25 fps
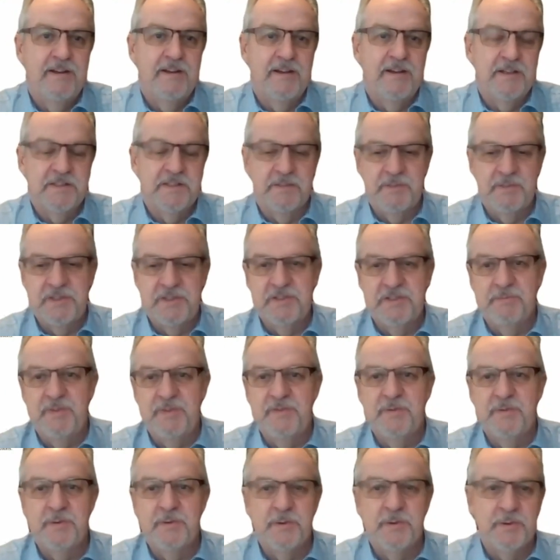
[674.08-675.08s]
As I mentioned
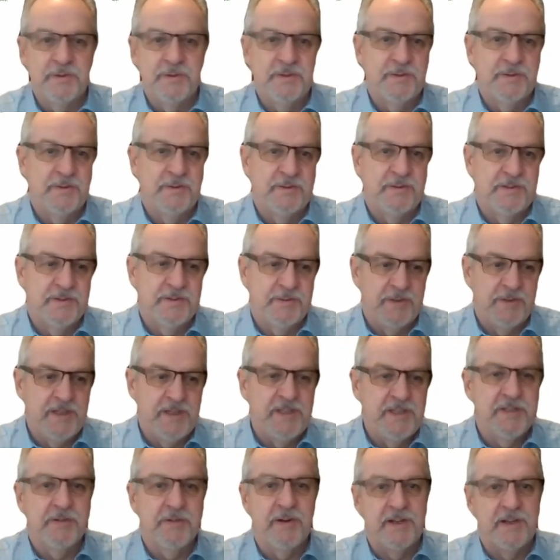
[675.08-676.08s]
before, to, to
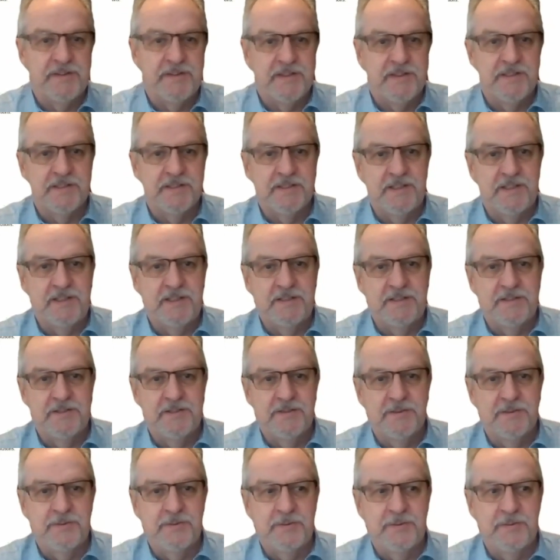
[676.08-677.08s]
integrate this
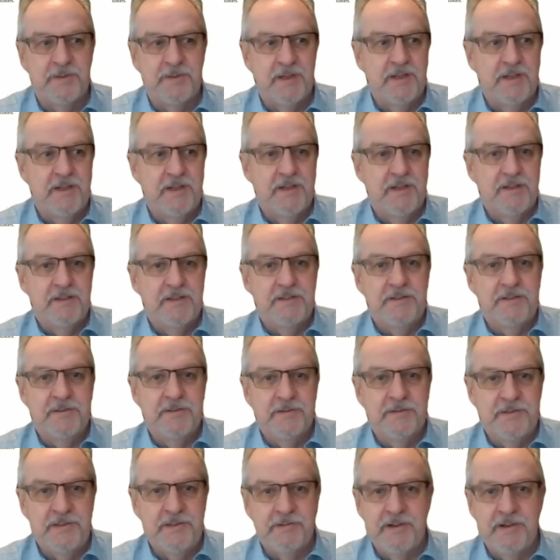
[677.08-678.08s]
into
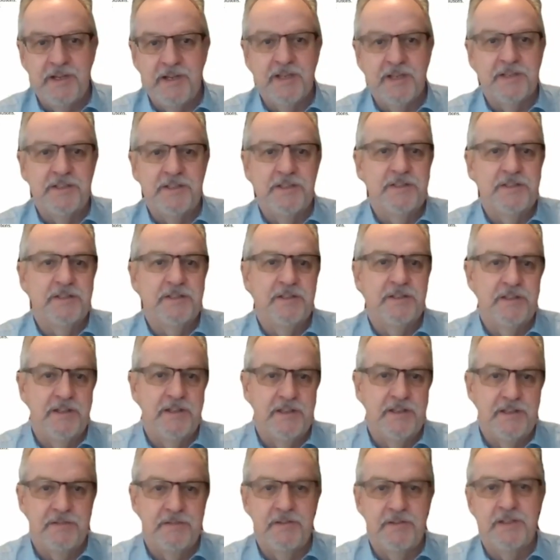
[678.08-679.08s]
your, your air conditioning
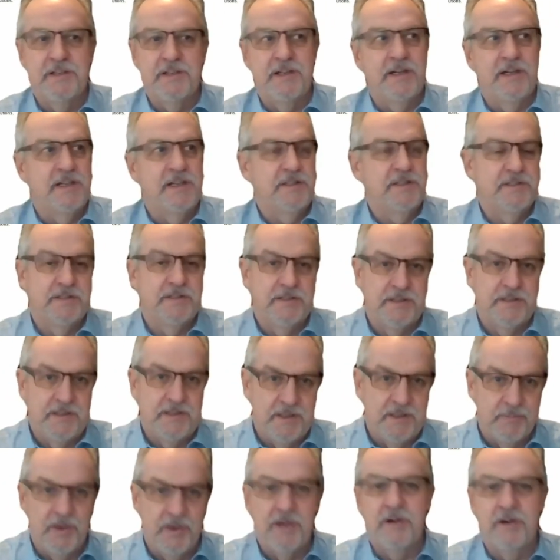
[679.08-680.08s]
and your ventilation and
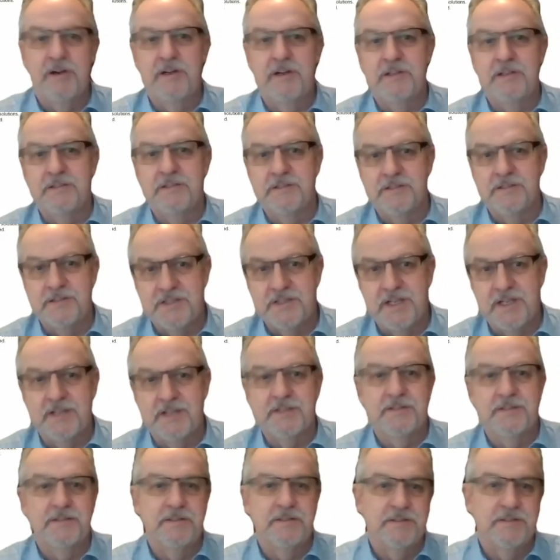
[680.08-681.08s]
your blinds,
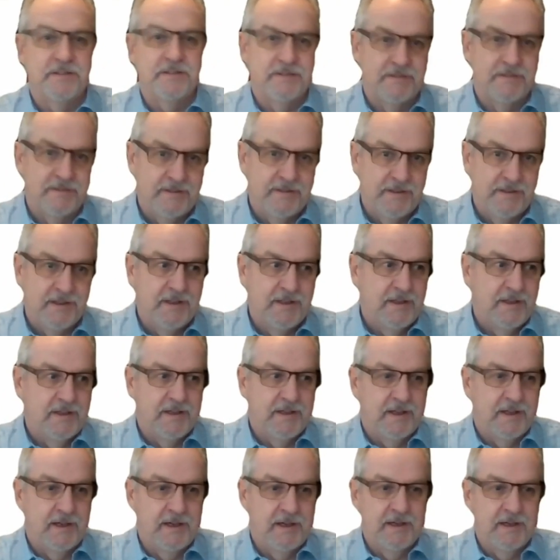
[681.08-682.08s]
shutters,
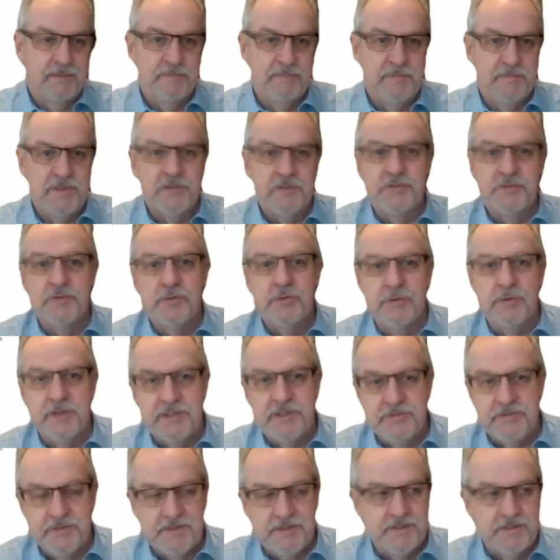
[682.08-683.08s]
um, your door
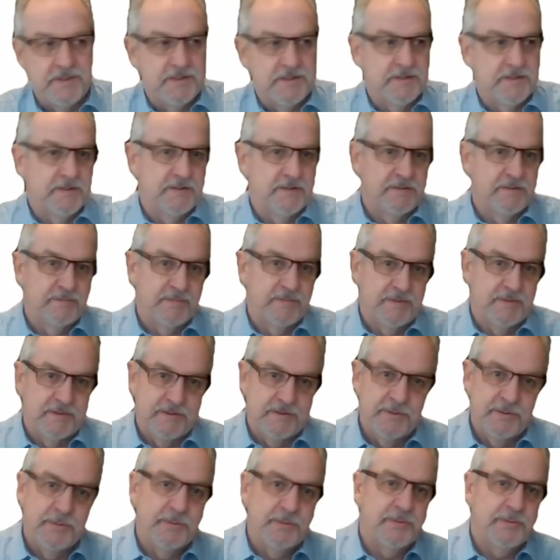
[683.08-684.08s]
entry system, and
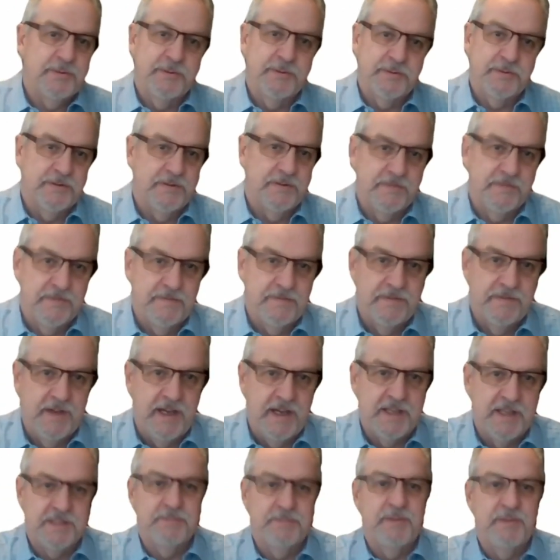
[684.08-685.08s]
all sorts of
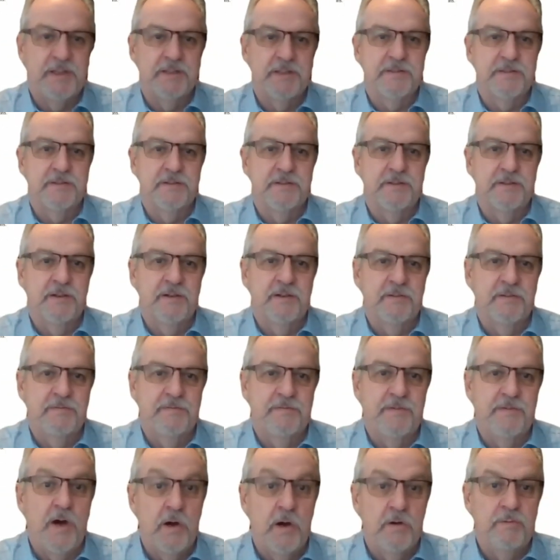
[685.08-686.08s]
aspects of, of
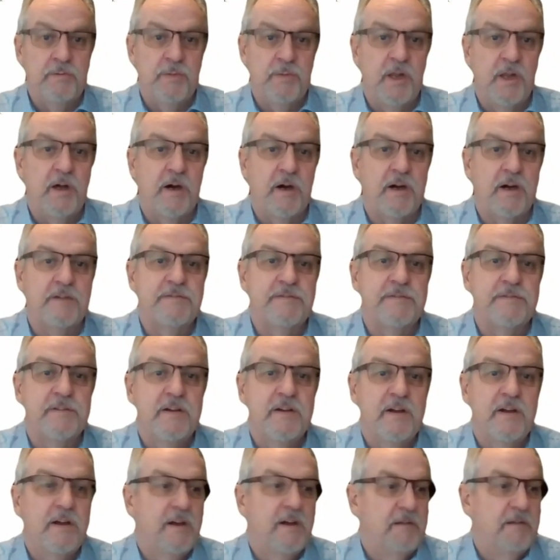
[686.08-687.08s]
home life,
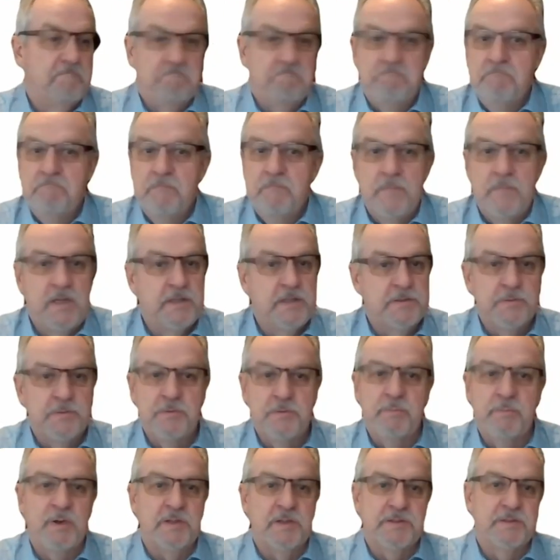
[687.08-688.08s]
it's
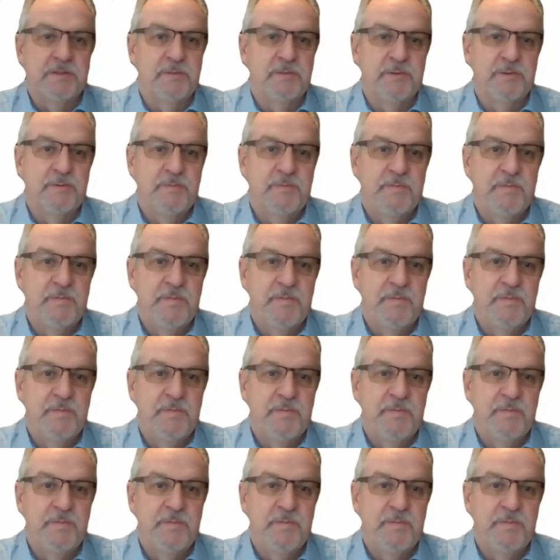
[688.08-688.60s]
all possible.